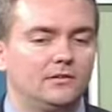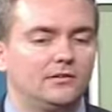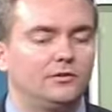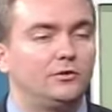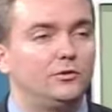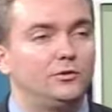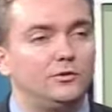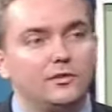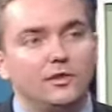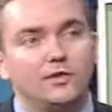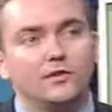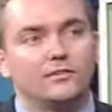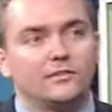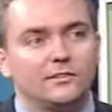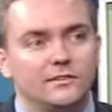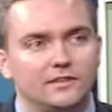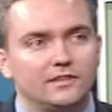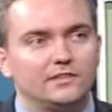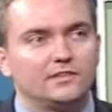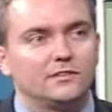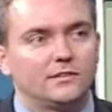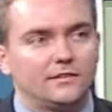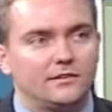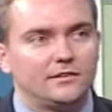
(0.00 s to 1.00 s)
do those
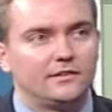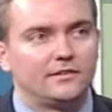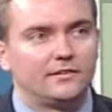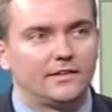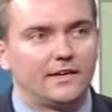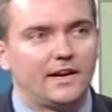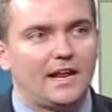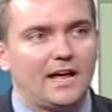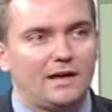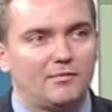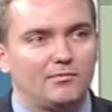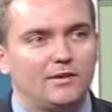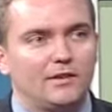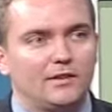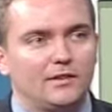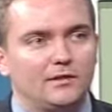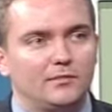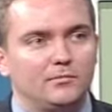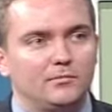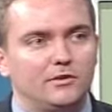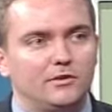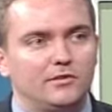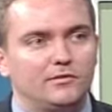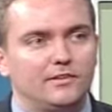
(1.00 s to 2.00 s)
things that, are, that happen in the
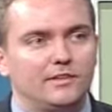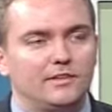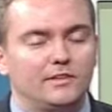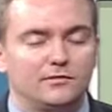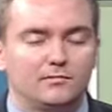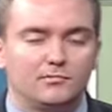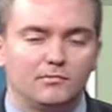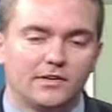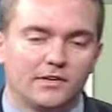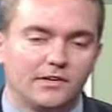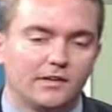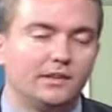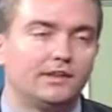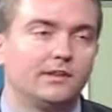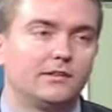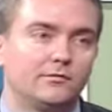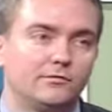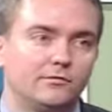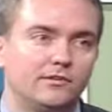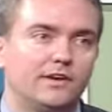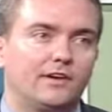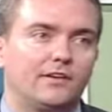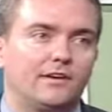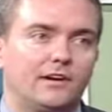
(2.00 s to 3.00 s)
movies, but it is
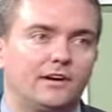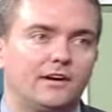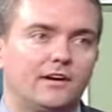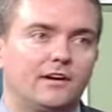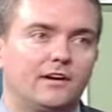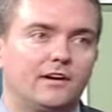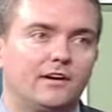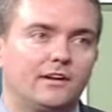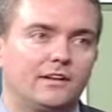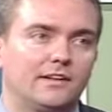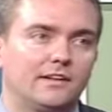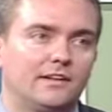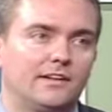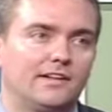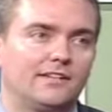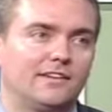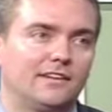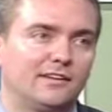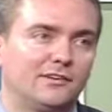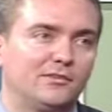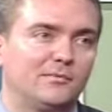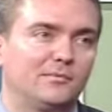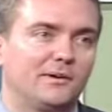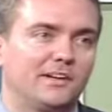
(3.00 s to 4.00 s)
very hard, and, and
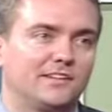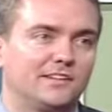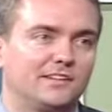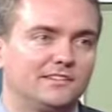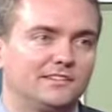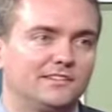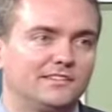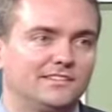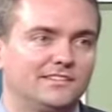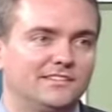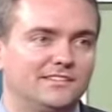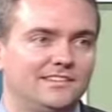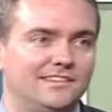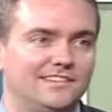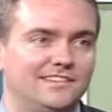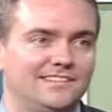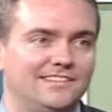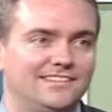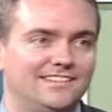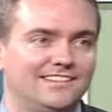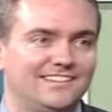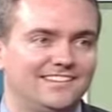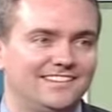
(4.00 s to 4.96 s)
they do make it look easier.